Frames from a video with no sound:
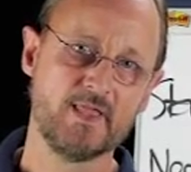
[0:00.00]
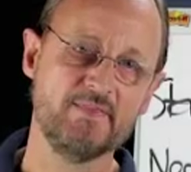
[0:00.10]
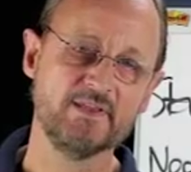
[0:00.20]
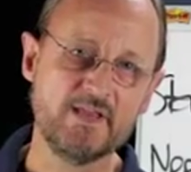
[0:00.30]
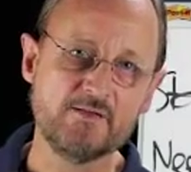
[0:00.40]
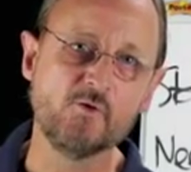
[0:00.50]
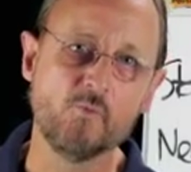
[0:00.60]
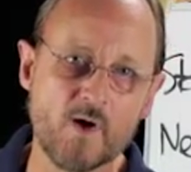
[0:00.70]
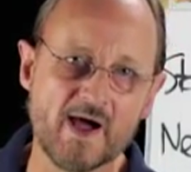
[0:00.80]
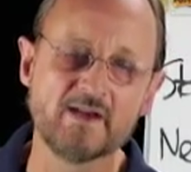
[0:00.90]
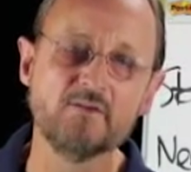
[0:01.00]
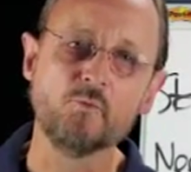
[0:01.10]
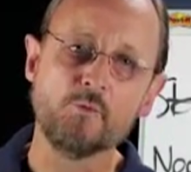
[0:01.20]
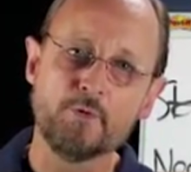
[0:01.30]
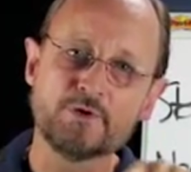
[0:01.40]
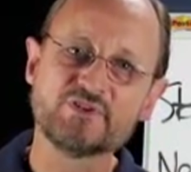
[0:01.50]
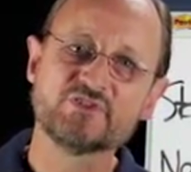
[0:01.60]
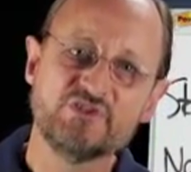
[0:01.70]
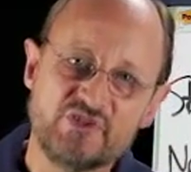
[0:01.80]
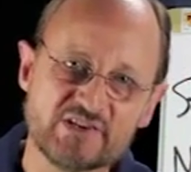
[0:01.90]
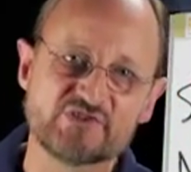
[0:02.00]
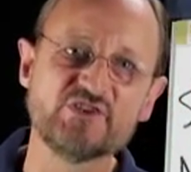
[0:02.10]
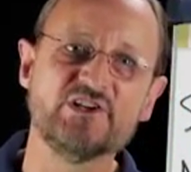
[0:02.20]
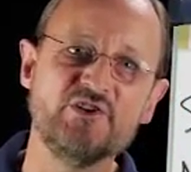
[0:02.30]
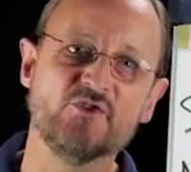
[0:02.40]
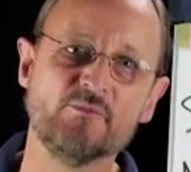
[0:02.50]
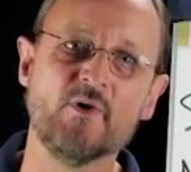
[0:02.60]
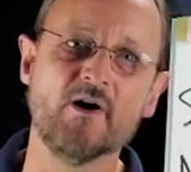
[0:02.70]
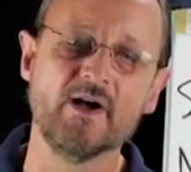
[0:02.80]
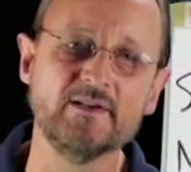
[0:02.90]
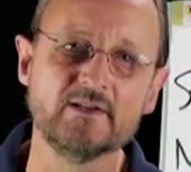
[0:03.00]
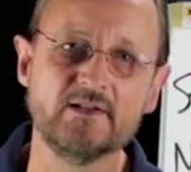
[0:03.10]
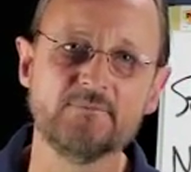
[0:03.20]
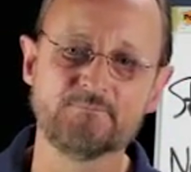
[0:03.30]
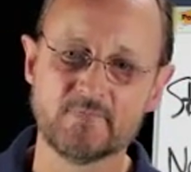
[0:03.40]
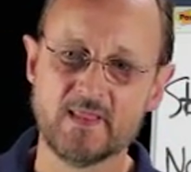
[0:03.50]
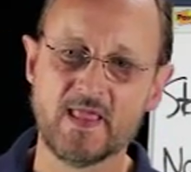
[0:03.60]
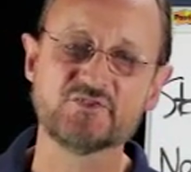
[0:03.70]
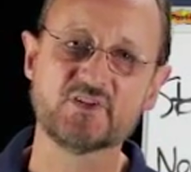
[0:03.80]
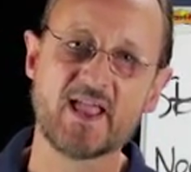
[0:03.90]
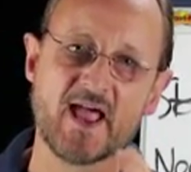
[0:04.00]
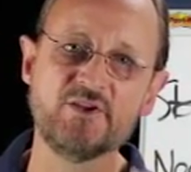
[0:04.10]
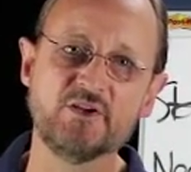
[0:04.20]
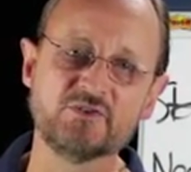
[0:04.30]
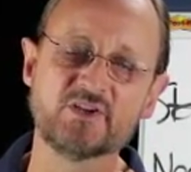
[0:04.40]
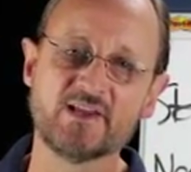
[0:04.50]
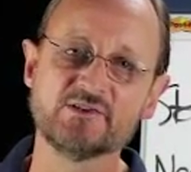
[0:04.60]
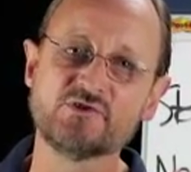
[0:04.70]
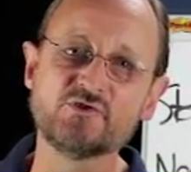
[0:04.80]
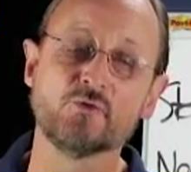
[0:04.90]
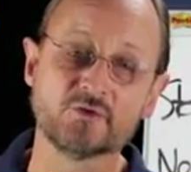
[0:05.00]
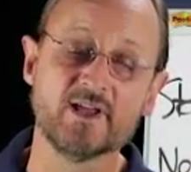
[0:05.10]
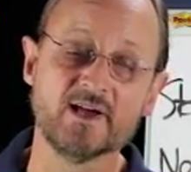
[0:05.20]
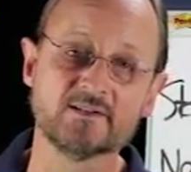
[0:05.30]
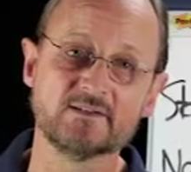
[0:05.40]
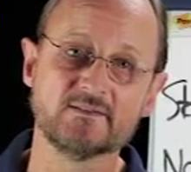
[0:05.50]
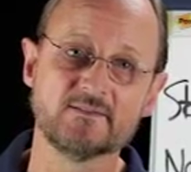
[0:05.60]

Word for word: And the evil one will put a suggestion in your mind as to how you can take a shortcut